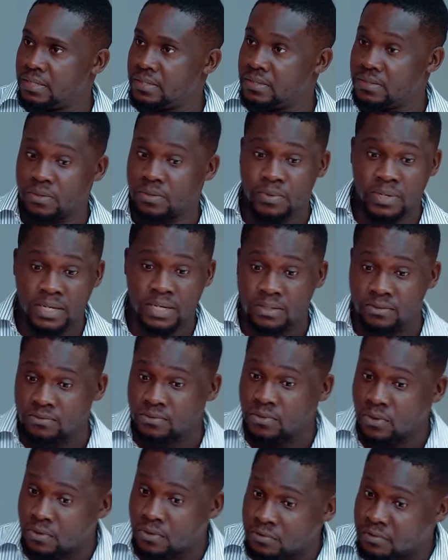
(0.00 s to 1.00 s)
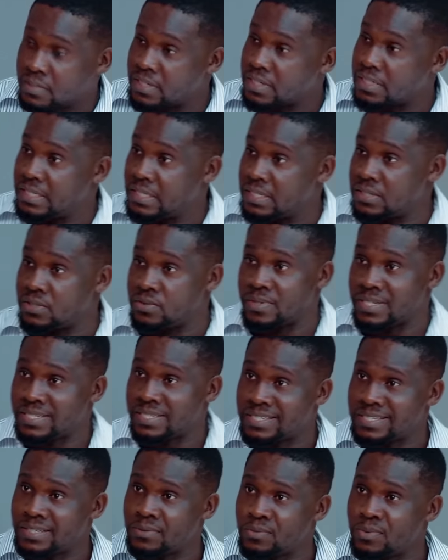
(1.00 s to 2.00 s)
So we can run for that test to
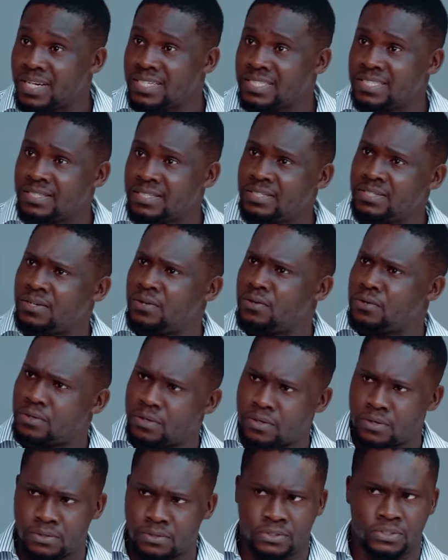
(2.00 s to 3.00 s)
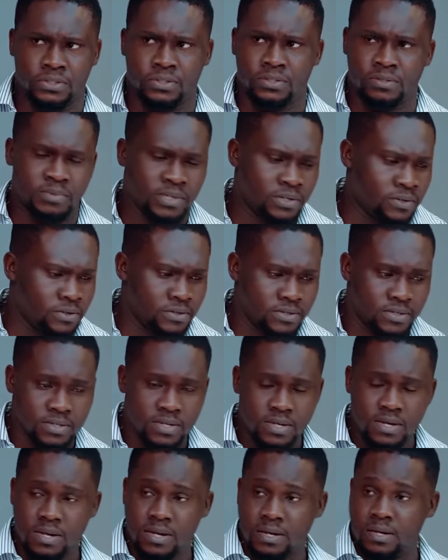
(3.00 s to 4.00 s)
ascertain why she's still unconscious, because
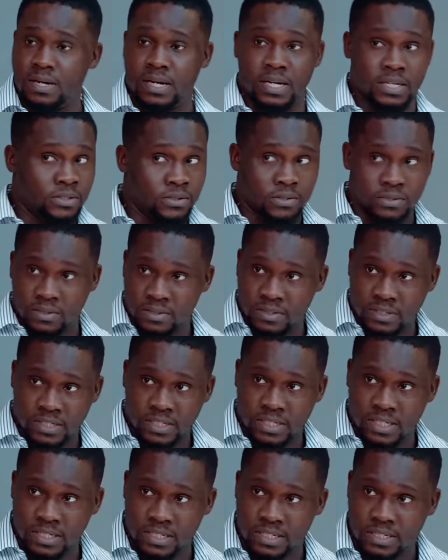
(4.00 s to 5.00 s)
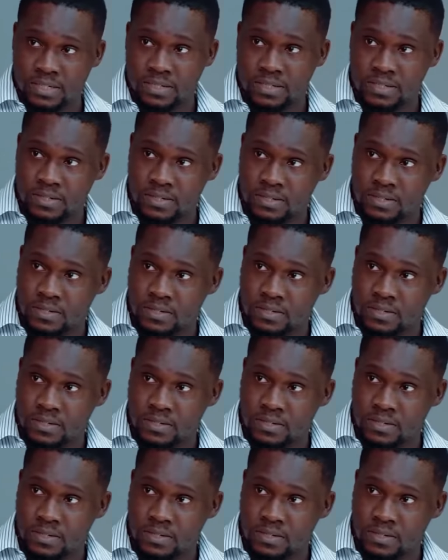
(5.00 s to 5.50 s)
I don't understand this.